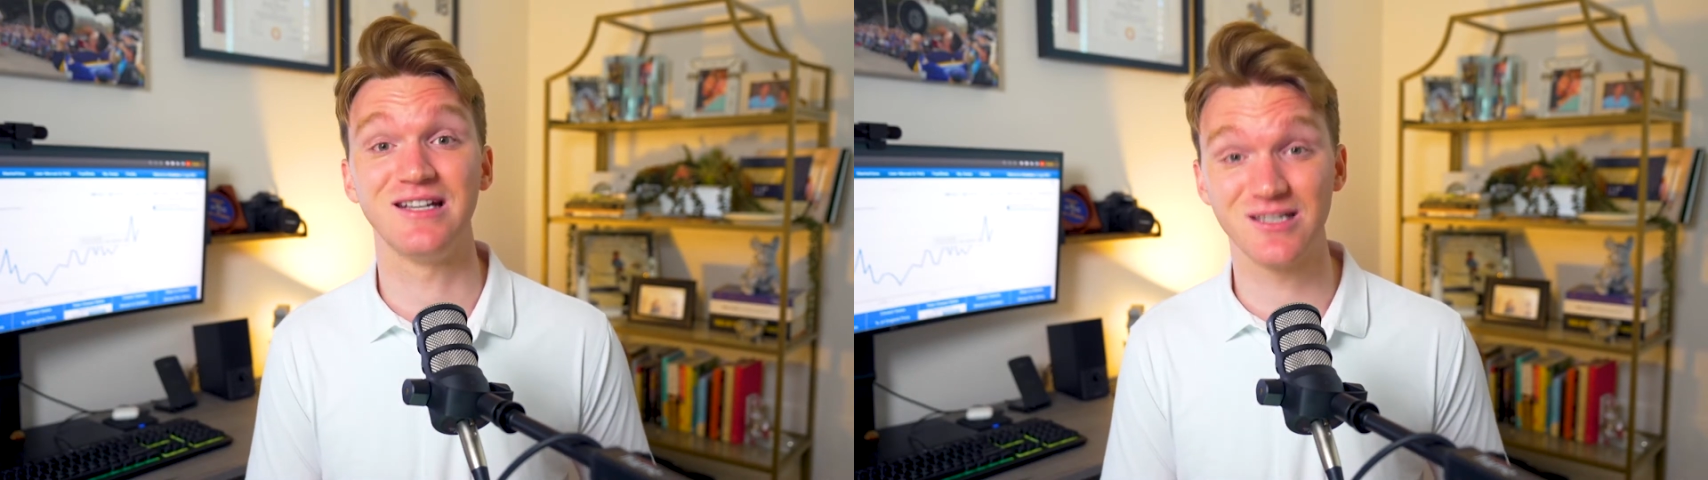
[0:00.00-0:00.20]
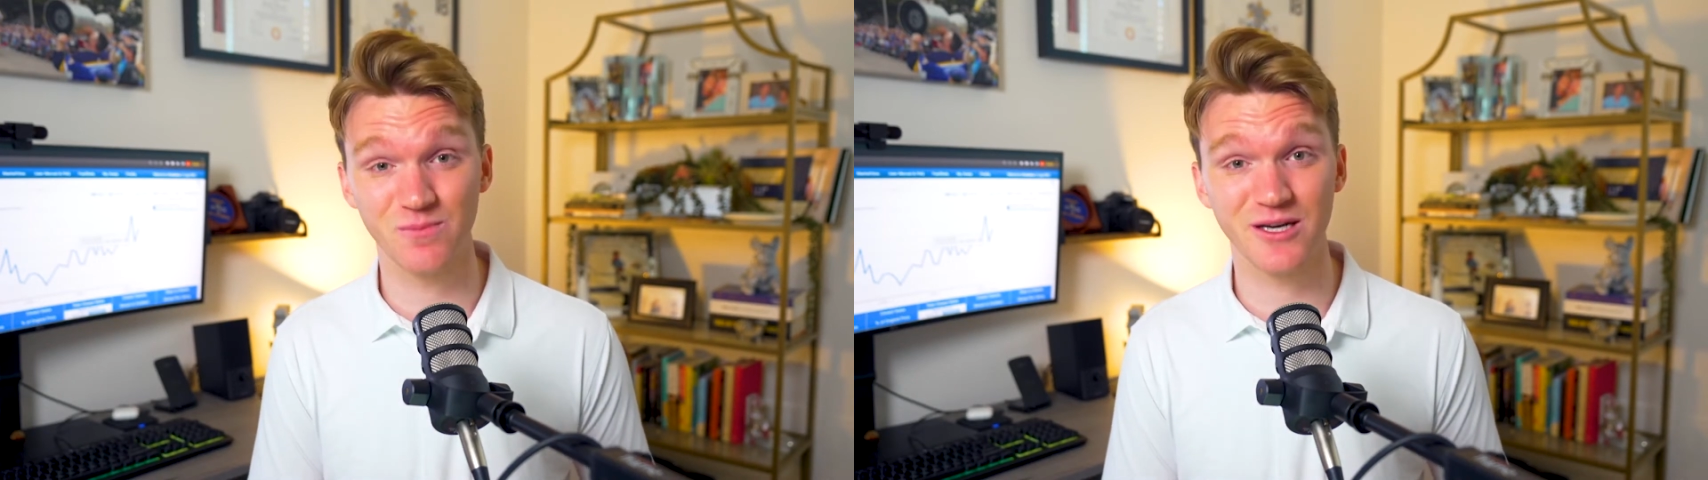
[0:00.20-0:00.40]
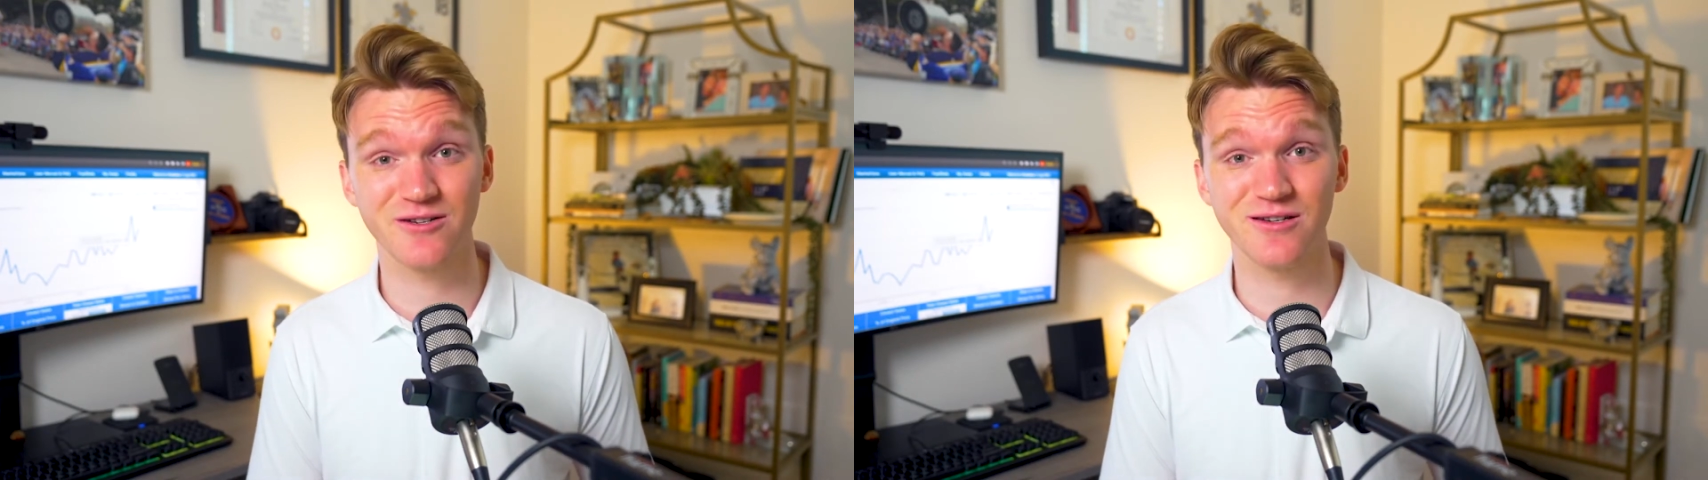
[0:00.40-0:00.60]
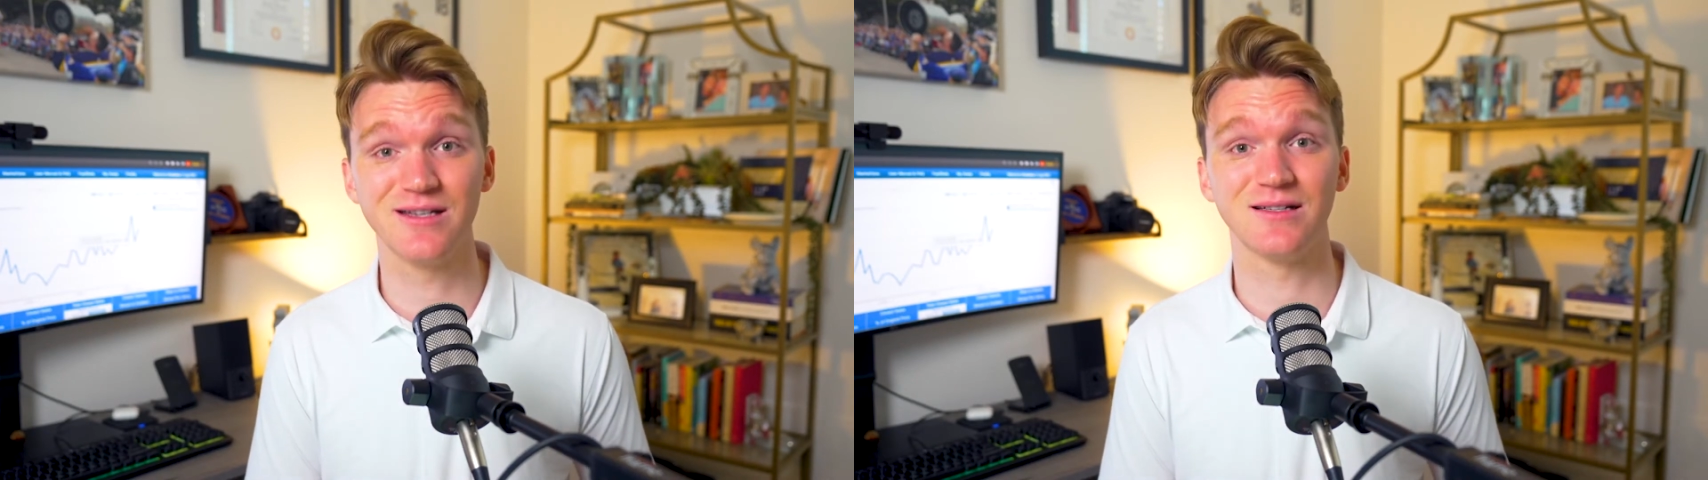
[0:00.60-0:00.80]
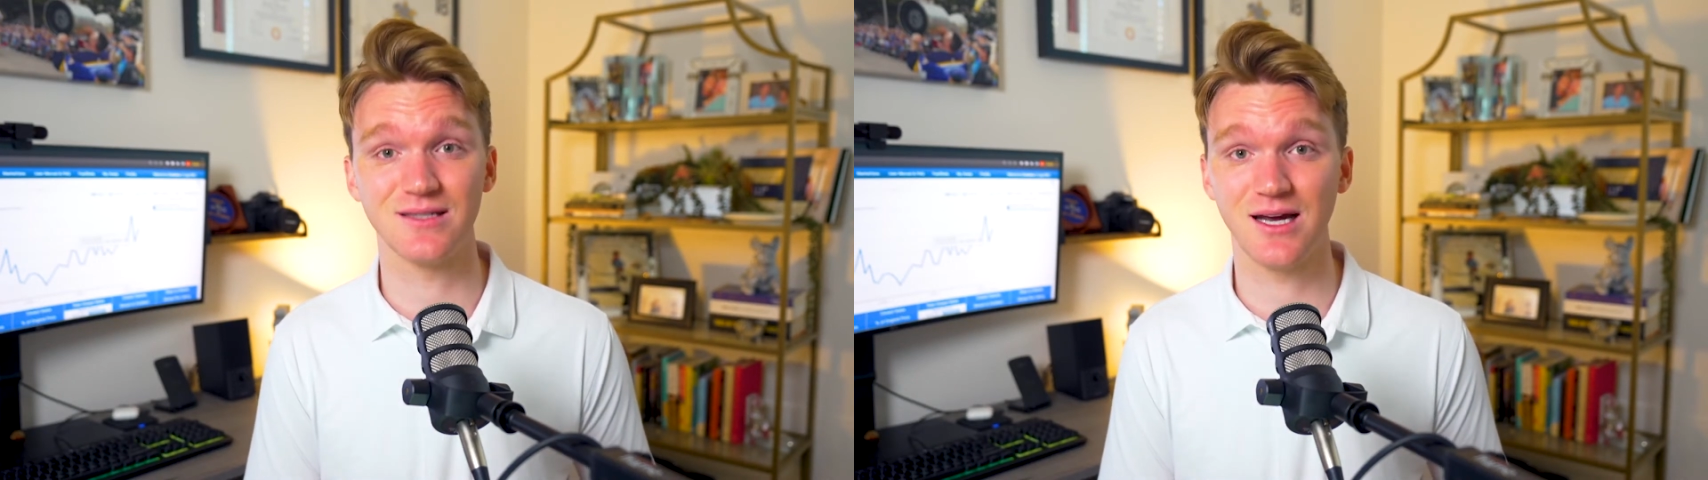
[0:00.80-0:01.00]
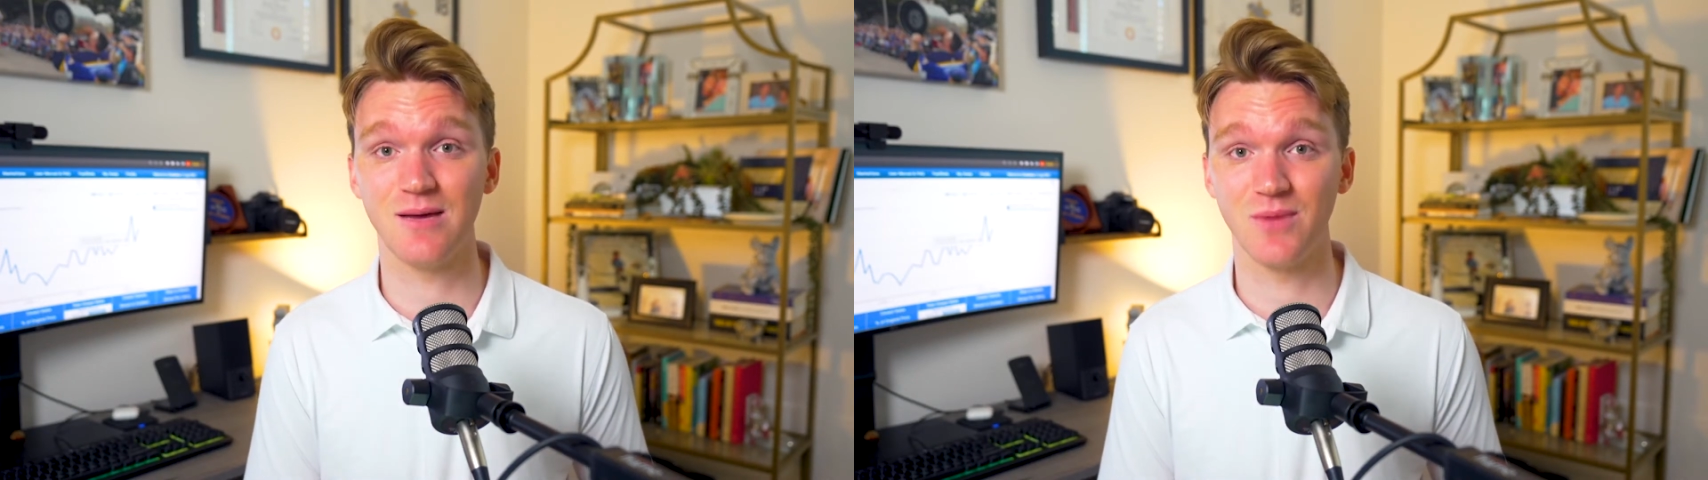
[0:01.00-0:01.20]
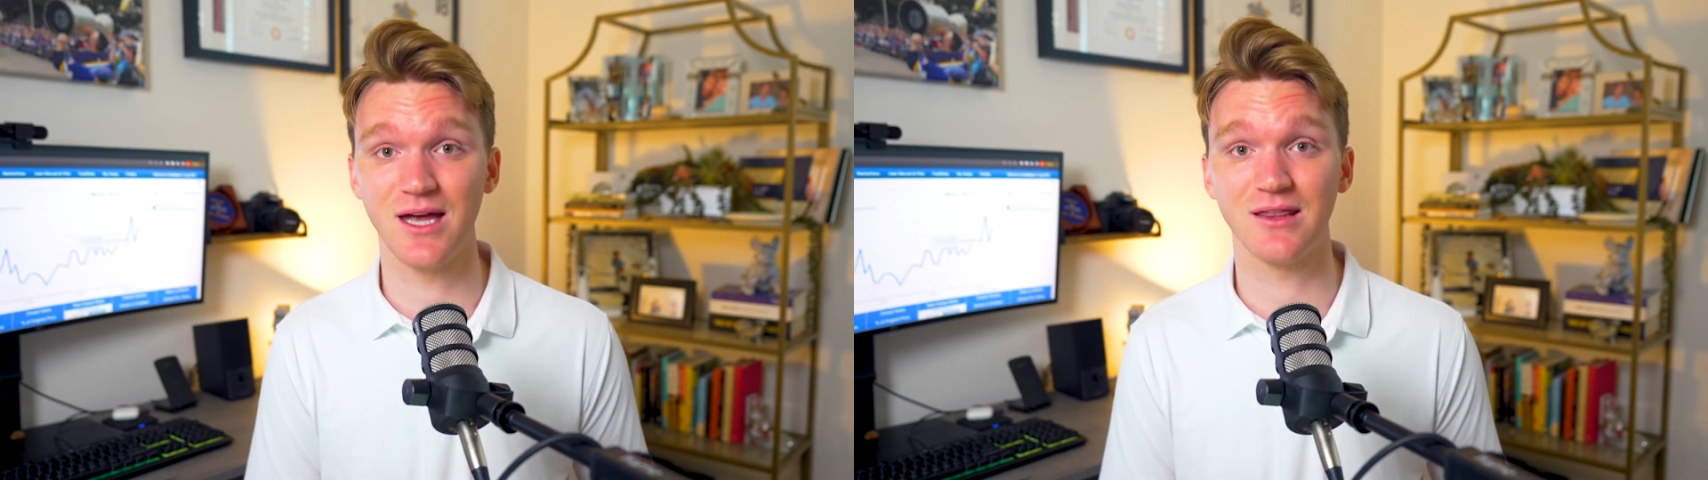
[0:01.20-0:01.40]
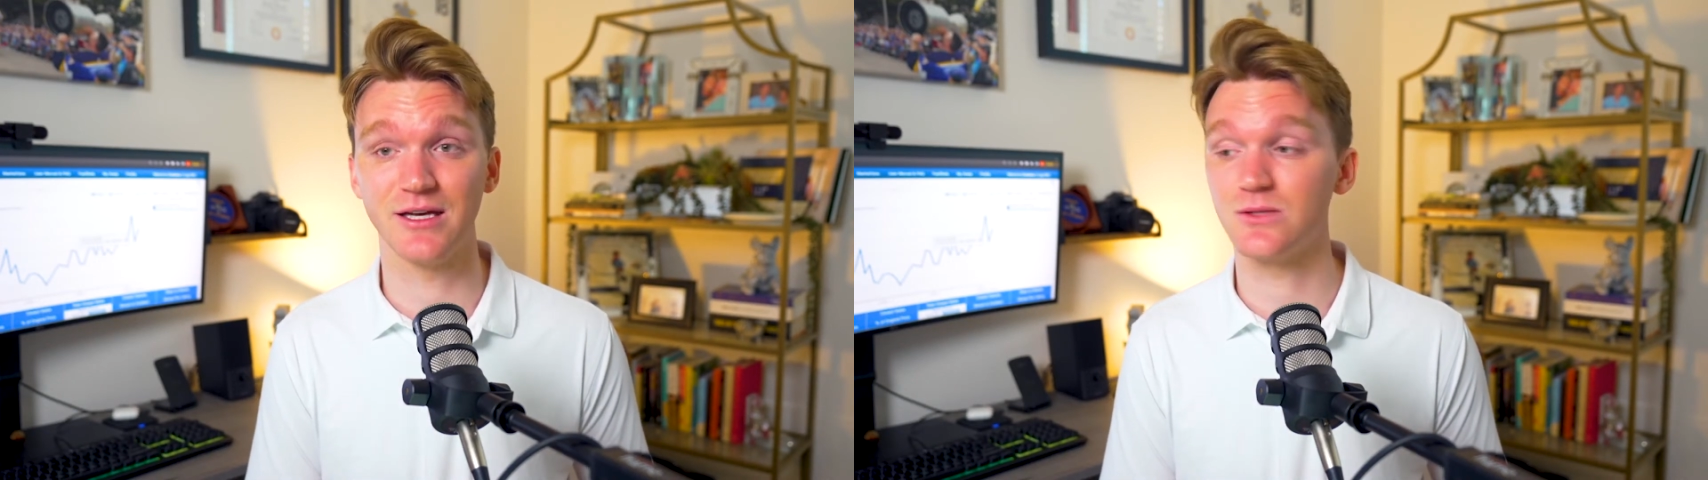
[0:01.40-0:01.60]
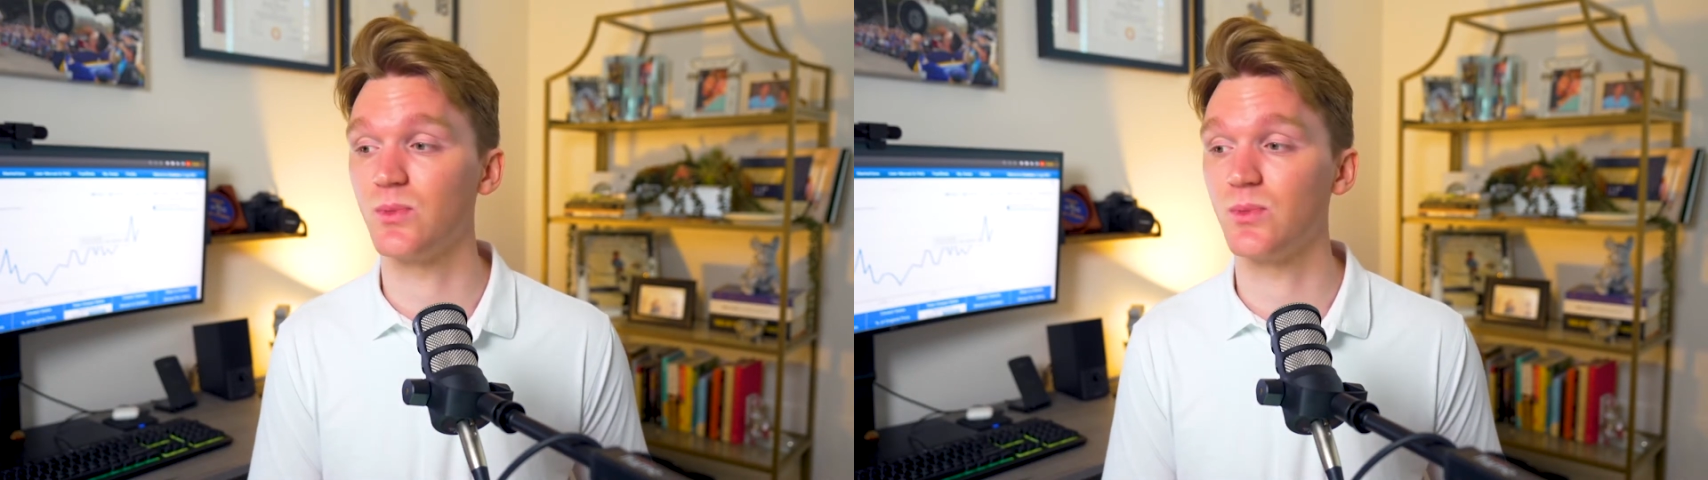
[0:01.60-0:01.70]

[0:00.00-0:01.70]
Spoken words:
and especially in a time like this,